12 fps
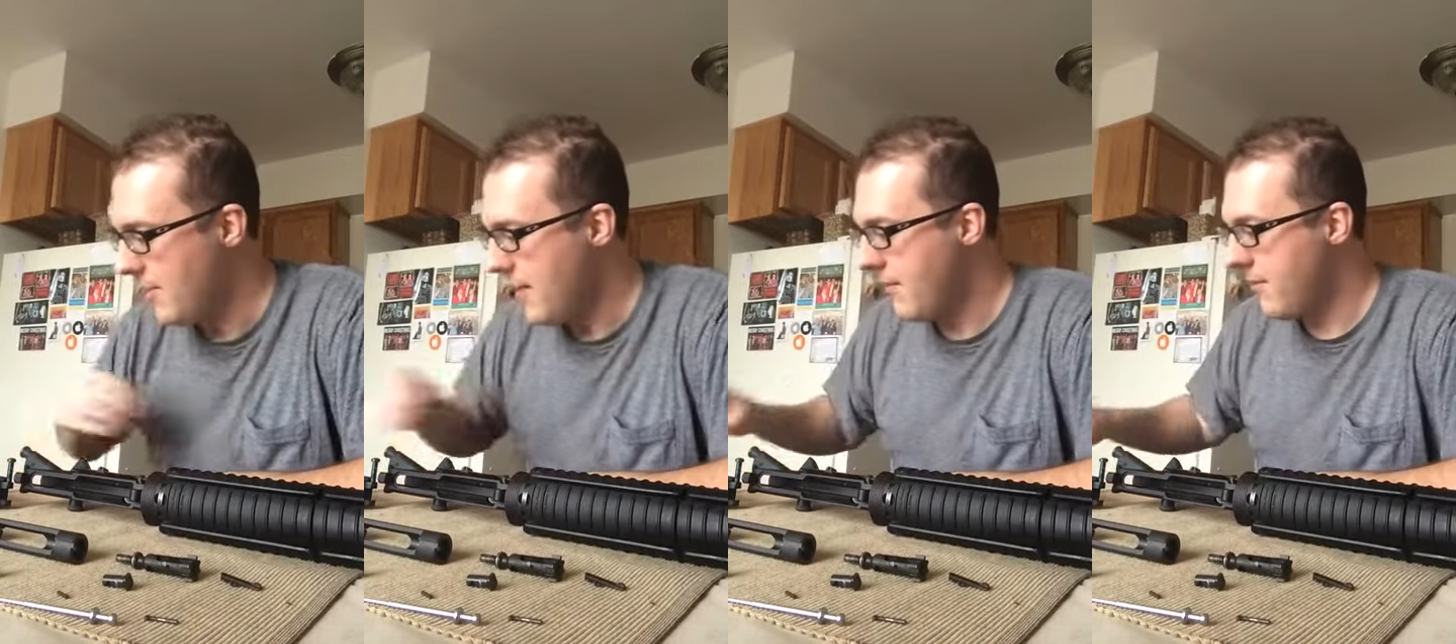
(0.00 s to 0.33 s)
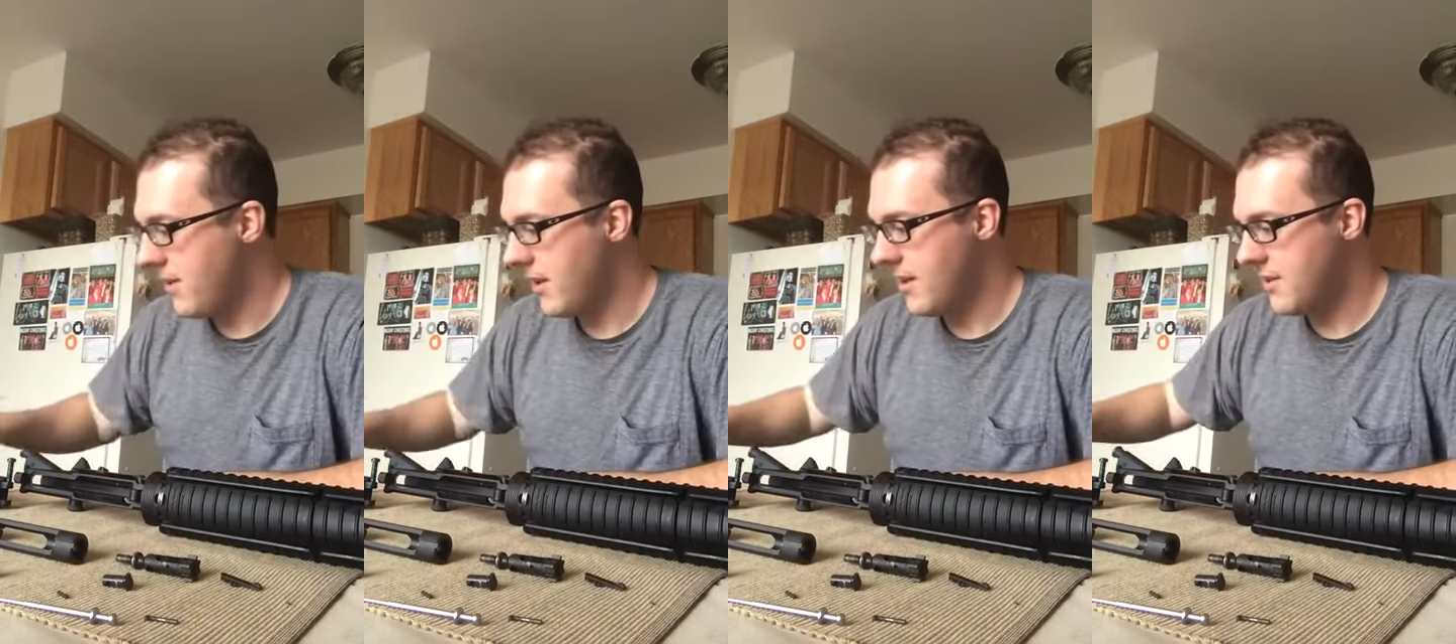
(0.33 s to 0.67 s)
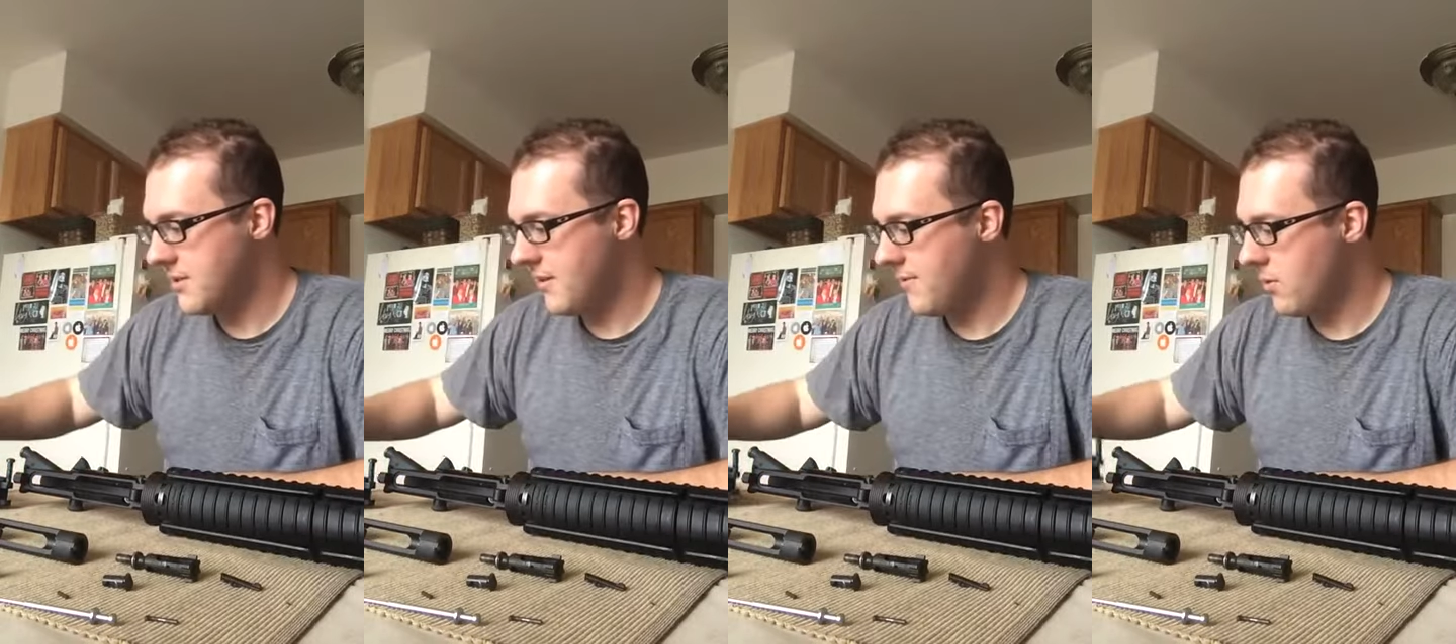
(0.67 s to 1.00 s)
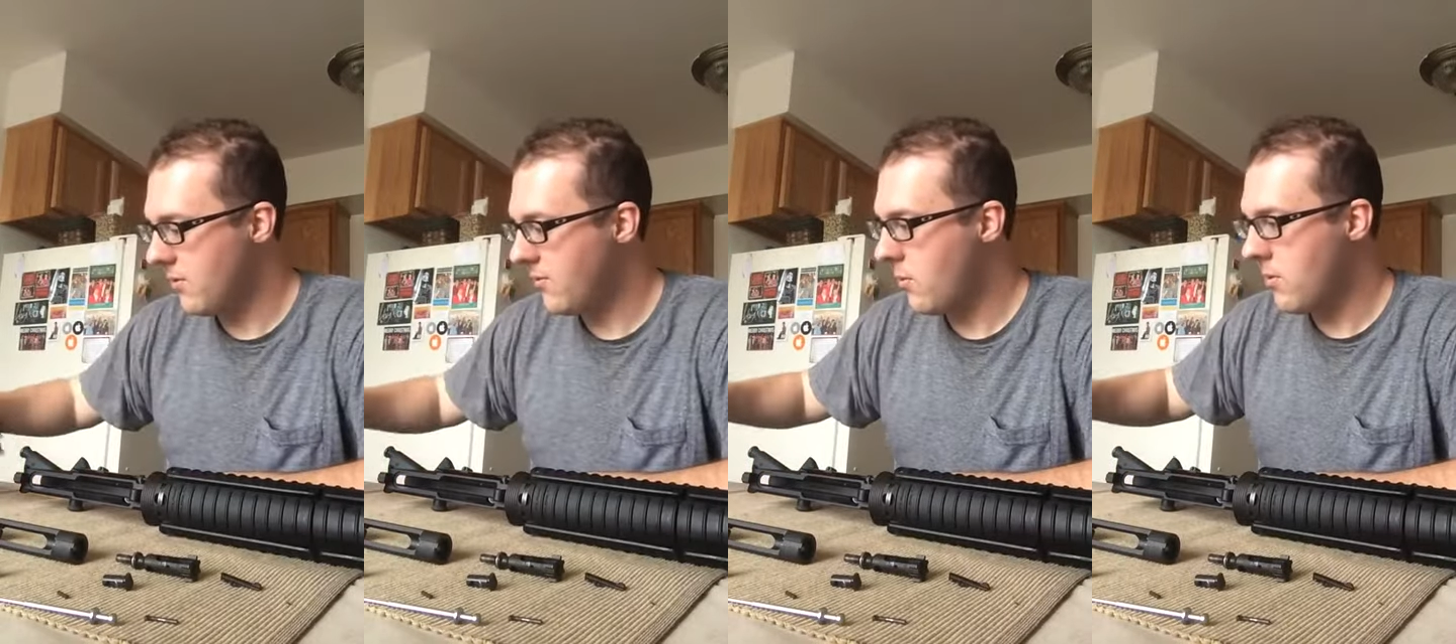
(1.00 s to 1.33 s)
Everything except for,
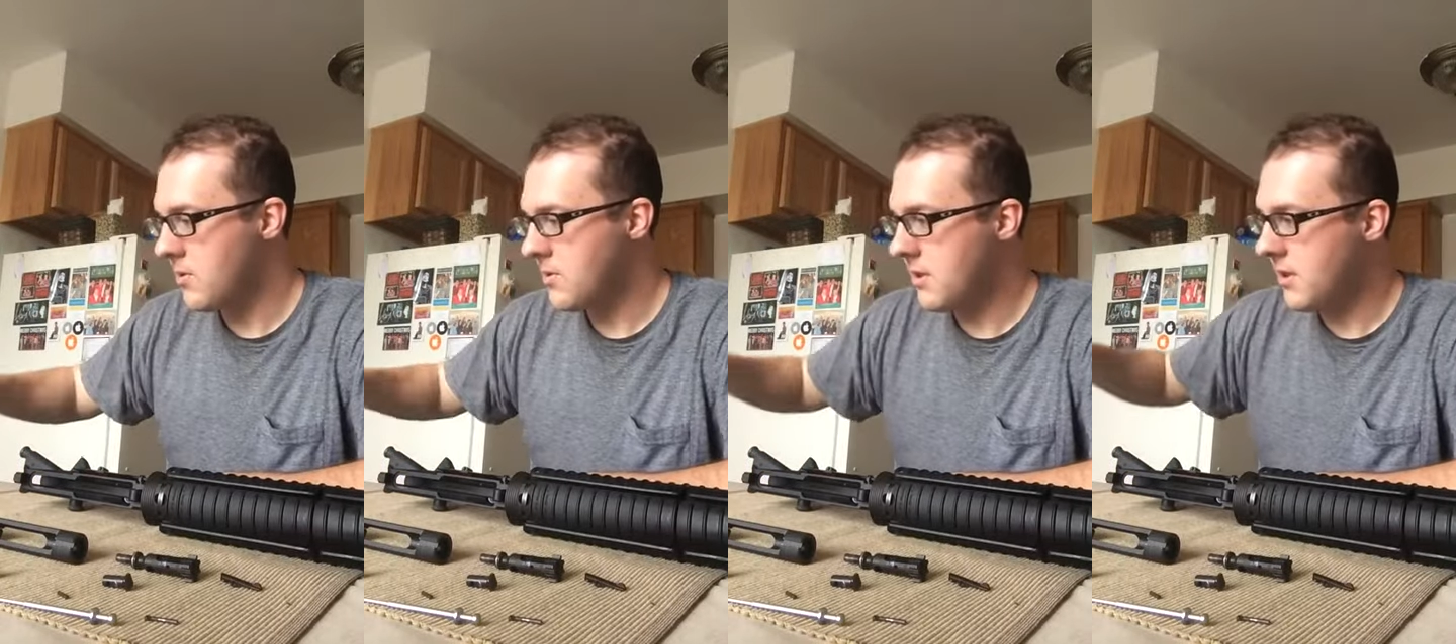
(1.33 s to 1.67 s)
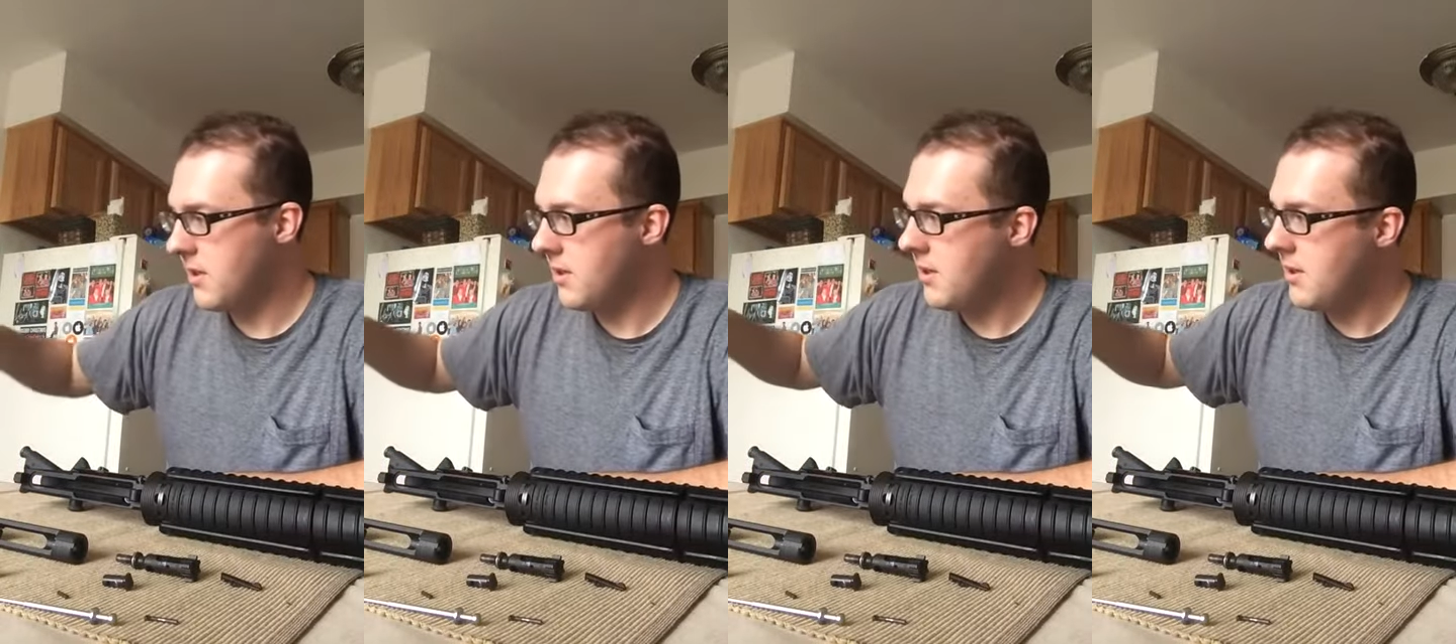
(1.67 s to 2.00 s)
of course, the